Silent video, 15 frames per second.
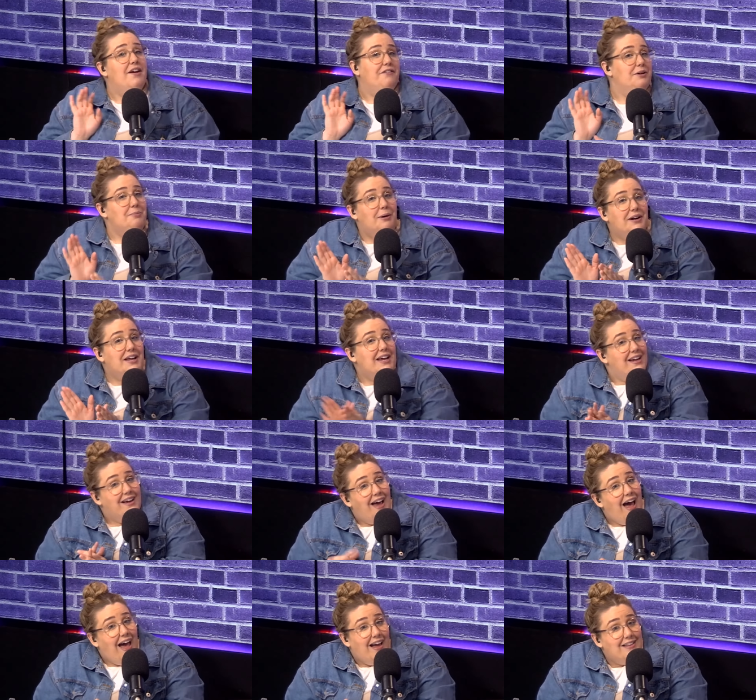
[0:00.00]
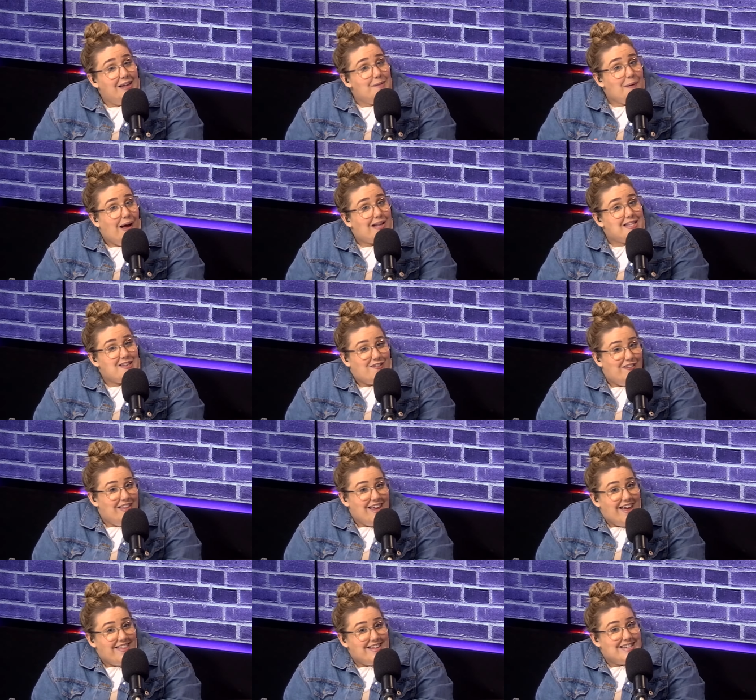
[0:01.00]
everybody, Hayley Bats for
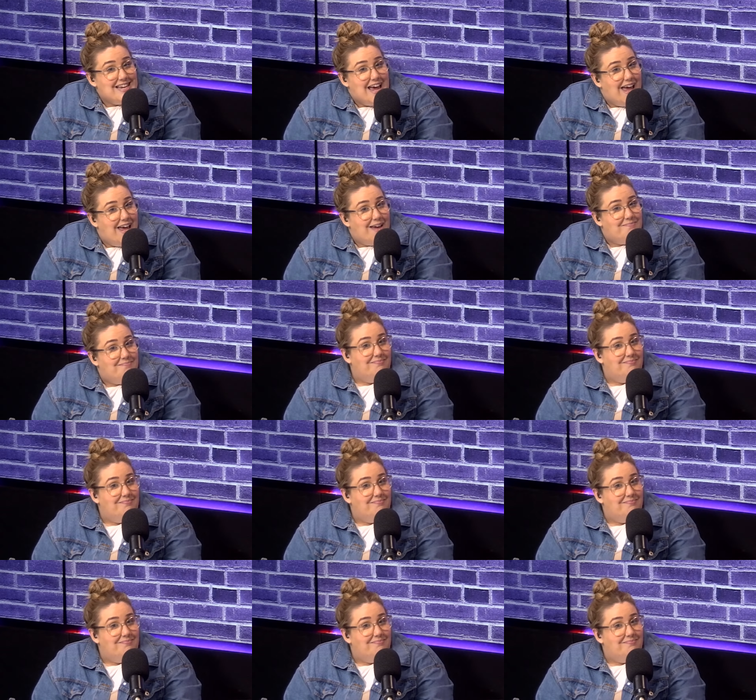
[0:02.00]
the other team.